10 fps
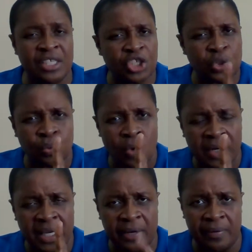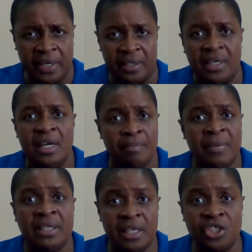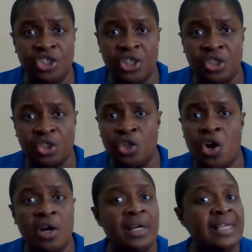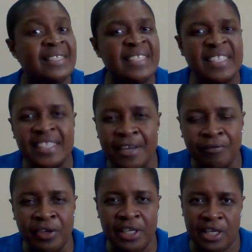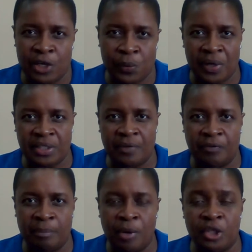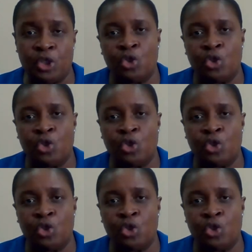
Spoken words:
That's just one area, but it shuts down several areas of the body.